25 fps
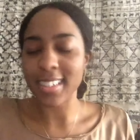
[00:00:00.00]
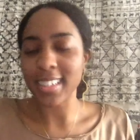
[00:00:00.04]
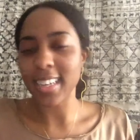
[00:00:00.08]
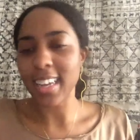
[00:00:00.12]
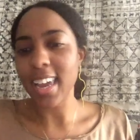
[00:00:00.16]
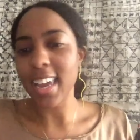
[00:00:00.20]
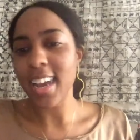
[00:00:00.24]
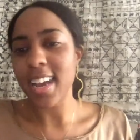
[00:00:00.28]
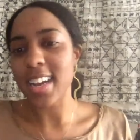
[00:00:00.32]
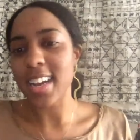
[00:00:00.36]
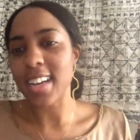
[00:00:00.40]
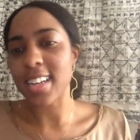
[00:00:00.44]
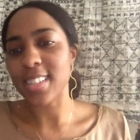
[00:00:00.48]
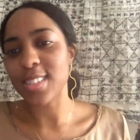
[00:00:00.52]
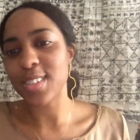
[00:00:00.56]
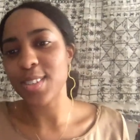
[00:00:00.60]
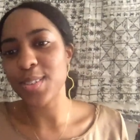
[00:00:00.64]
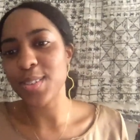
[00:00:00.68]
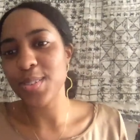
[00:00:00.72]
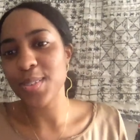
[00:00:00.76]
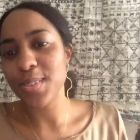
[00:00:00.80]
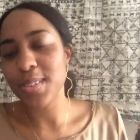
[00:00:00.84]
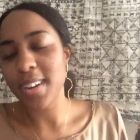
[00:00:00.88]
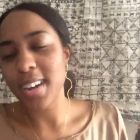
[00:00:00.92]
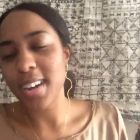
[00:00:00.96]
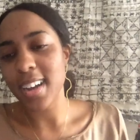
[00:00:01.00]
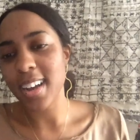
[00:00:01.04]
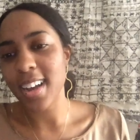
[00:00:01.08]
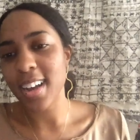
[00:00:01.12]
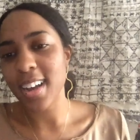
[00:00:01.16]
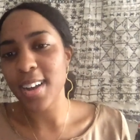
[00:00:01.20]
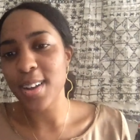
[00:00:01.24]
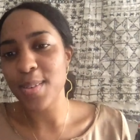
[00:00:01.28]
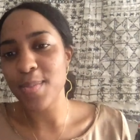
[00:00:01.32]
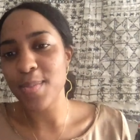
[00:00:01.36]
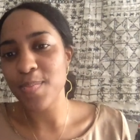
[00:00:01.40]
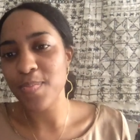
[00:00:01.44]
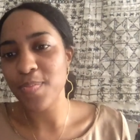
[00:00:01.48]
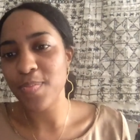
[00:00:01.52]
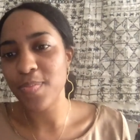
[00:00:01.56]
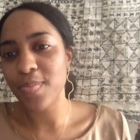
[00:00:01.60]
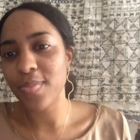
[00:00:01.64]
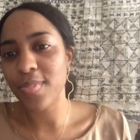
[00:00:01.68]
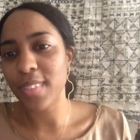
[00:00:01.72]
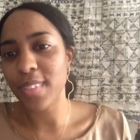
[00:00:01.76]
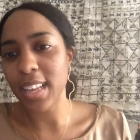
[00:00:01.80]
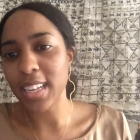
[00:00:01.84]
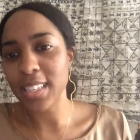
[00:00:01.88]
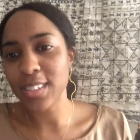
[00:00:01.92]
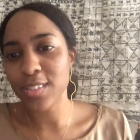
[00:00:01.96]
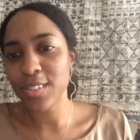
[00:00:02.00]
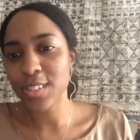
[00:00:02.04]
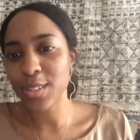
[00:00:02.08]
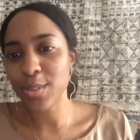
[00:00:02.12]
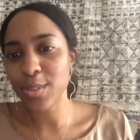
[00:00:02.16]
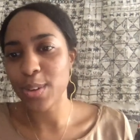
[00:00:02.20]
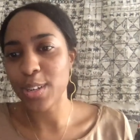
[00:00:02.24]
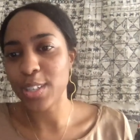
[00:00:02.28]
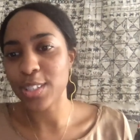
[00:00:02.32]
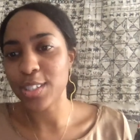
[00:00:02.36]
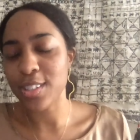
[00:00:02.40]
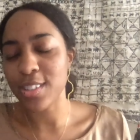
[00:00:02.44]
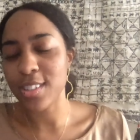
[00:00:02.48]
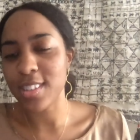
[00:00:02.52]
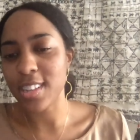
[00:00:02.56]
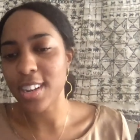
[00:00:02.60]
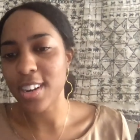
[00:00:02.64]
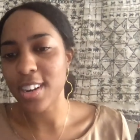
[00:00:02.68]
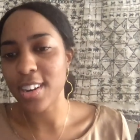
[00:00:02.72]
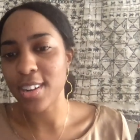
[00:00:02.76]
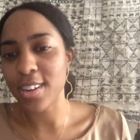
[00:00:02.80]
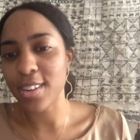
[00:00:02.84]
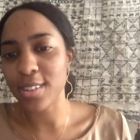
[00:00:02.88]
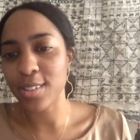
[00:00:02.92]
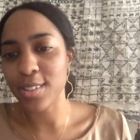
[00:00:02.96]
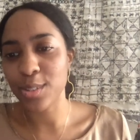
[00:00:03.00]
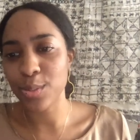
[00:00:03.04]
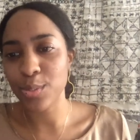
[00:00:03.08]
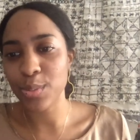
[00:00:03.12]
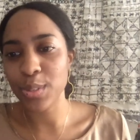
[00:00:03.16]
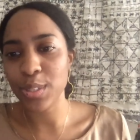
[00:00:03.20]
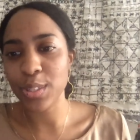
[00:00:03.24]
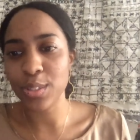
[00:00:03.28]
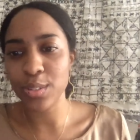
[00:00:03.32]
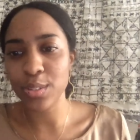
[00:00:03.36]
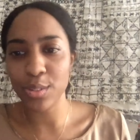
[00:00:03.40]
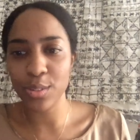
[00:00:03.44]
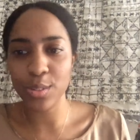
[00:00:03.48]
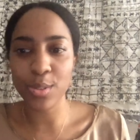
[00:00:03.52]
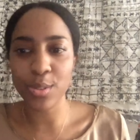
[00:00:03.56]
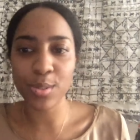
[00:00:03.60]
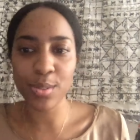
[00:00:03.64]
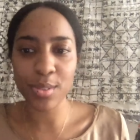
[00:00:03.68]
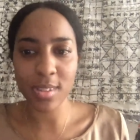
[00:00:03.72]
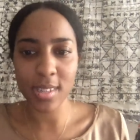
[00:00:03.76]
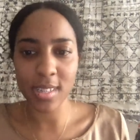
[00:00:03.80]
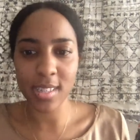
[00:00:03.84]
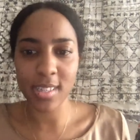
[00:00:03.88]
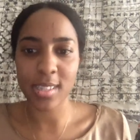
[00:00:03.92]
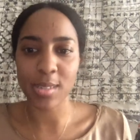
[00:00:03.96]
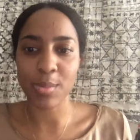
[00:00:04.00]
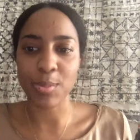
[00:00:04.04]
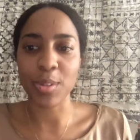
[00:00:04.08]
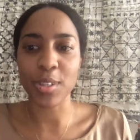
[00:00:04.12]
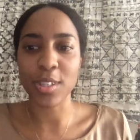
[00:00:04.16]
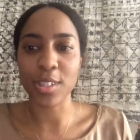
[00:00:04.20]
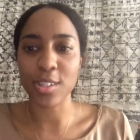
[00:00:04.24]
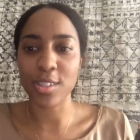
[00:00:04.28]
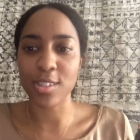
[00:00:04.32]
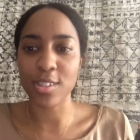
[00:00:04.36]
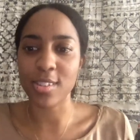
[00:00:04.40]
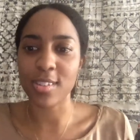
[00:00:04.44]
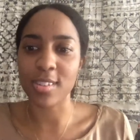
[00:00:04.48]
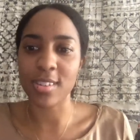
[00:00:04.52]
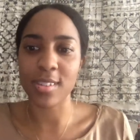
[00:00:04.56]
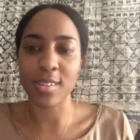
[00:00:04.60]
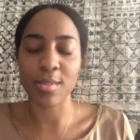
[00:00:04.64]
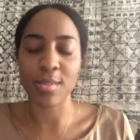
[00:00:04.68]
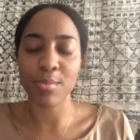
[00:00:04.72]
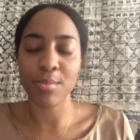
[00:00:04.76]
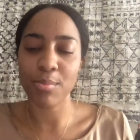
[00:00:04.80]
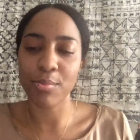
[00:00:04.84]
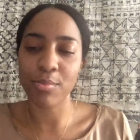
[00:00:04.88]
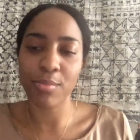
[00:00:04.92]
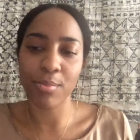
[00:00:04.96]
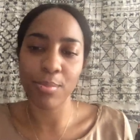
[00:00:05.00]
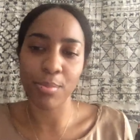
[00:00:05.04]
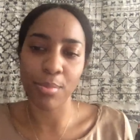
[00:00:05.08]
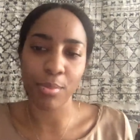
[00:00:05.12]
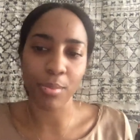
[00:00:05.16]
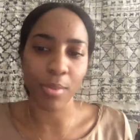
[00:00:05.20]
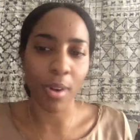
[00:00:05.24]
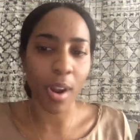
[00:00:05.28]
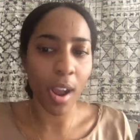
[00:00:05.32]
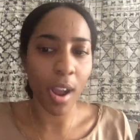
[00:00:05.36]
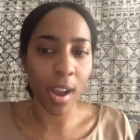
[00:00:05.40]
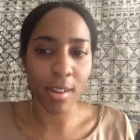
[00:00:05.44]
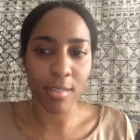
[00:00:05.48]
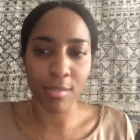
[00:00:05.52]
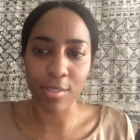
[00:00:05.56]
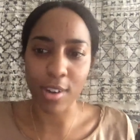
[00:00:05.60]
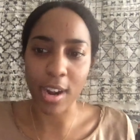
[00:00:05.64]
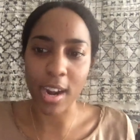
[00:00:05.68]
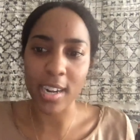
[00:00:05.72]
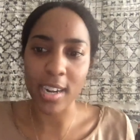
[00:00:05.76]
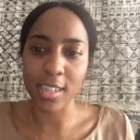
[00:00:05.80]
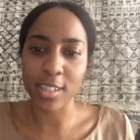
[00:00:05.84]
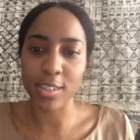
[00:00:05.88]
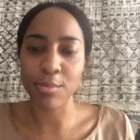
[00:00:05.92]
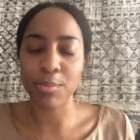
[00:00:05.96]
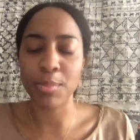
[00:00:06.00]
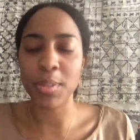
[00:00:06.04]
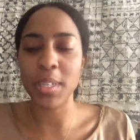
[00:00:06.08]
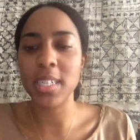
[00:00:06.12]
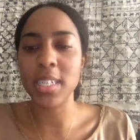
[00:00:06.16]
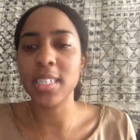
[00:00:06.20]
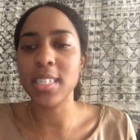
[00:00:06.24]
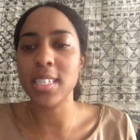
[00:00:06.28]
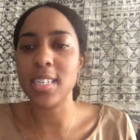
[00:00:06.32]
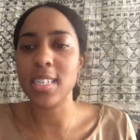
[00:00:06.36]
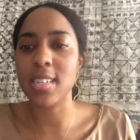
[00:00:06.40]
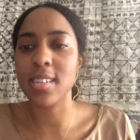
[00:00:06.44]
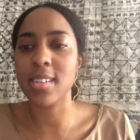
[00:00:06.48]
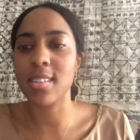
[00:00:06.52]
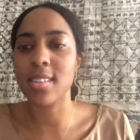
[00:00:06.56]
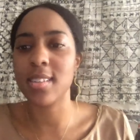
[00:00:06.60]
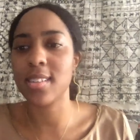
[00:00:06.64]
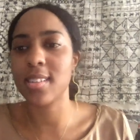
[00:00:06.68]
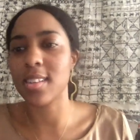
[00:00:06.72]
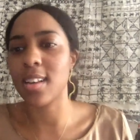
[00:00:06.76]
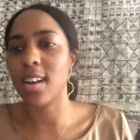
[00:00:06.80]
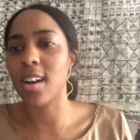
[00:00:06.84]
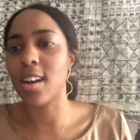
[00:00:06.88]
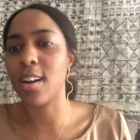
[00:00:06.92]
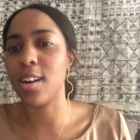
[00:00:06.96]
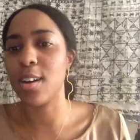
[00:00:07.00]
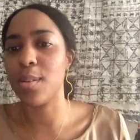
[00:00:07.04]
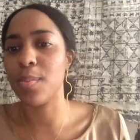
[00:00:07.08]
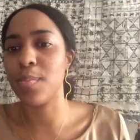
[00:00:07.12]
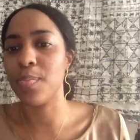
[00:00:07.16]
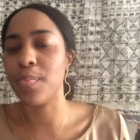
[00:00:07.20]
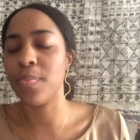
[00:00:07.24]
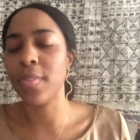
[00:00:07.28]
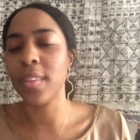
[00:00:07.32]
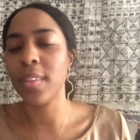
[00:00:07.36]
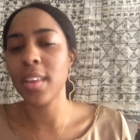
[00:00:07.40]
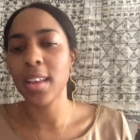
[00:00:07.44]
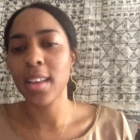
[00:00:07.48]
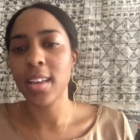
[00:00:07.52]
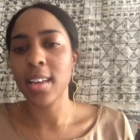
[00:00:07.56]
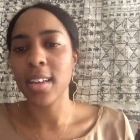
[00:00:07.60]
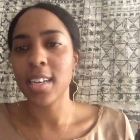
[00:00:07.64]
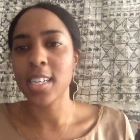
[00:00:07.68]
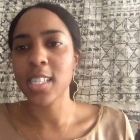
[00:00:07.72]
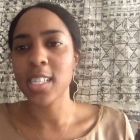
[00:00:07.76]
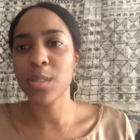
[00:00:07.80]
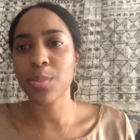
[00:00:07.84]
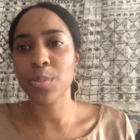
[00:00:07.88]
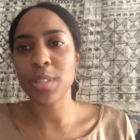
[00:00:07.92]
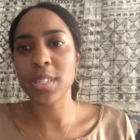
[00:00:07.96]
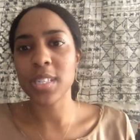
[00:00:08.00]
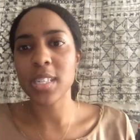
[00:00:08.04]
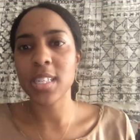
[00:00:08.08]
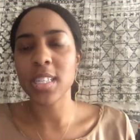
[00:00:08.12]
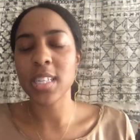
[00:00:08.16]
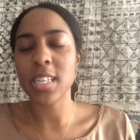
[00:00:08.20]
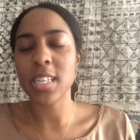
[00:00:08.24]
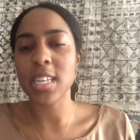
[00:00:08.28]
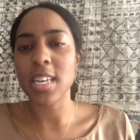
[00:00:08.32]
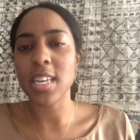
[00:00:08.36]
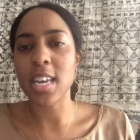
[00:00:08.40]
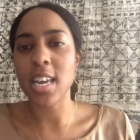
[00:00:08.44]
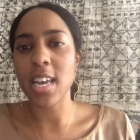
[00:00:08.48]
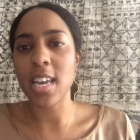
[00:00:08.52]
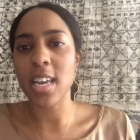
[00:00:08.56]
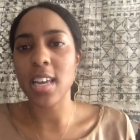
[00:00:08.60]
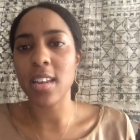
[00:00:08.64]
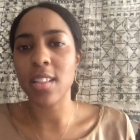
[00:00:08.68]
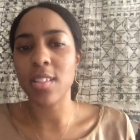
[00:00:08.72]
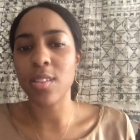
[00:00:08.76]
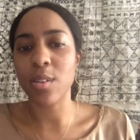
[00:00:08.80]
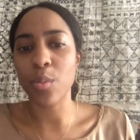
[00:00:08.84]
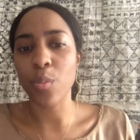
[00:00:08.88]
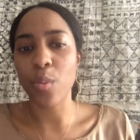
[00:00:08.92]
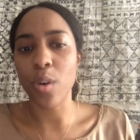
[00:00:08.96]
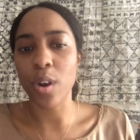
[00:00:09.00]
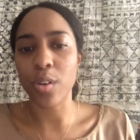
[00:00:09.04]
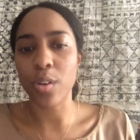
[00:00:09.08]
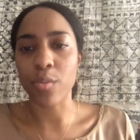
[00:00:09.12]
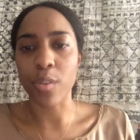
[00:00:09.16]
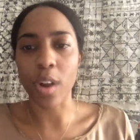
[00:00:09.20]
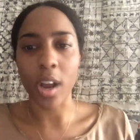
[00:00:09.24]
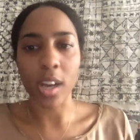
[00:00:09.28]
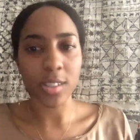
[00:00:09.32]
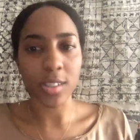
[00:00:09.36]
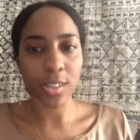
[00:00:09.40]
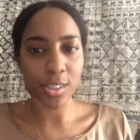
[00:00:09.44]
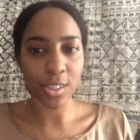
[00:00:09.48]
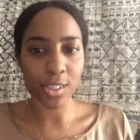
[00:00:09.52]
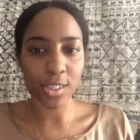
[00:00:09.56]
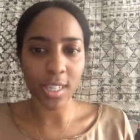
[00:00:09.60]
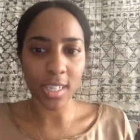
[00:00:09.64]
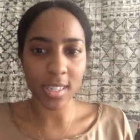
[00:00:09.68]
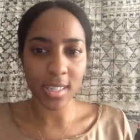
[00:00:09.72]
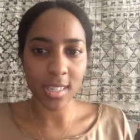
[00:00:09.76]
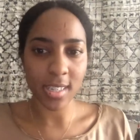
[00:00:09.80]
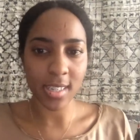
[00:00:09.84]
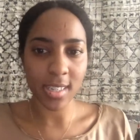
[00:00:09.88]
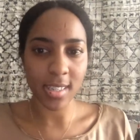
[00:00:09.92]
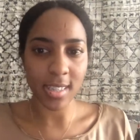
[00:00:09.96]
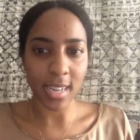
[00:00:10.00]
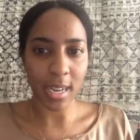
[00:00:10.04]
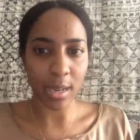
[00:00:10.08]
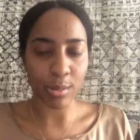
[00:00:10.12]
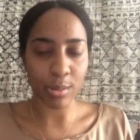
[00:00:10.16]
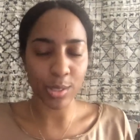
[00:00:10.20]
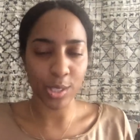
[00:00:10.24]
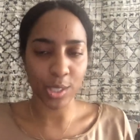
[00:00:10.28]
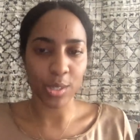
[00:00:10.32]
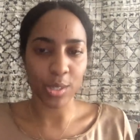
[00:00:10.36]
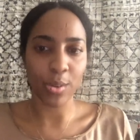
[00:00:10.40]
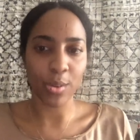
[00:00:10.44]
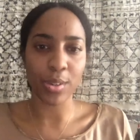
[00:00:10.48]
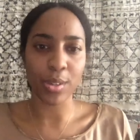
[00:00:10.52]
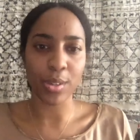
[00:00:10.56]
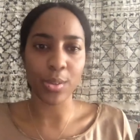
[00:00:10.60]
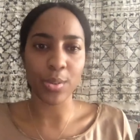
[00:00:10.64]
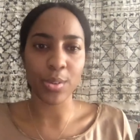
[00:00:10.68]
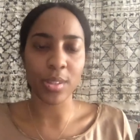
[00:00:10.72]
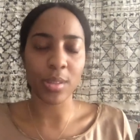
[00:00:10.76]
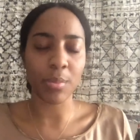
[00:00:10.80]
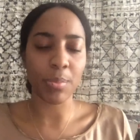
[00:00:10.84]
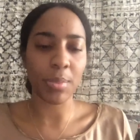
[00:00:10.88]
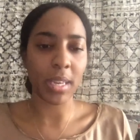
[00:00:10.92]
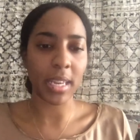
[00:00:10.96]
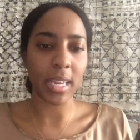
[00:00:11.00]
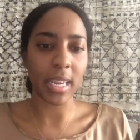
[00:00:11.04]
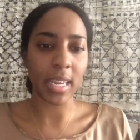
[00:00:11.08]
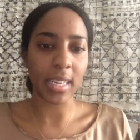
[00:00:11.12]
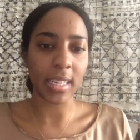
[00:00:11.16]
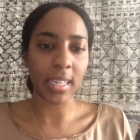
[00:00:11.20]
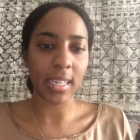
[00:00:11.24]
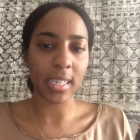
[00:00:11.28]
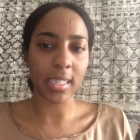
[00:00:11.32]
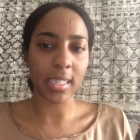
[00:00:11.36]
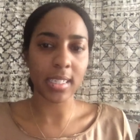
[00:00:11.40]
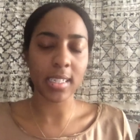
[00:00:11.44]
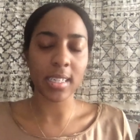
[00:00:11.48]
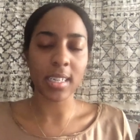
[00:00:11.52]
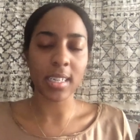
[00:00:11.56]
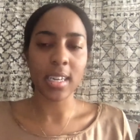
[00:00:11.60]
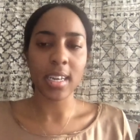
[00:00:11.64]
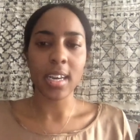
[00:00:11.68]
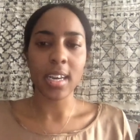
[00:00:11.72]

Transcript: yeah. So um, thanks for the question, Sarah. So we use these simulations in a broad variety of PDs, um, explicitly in the one roster justice that I was showing you in the beginning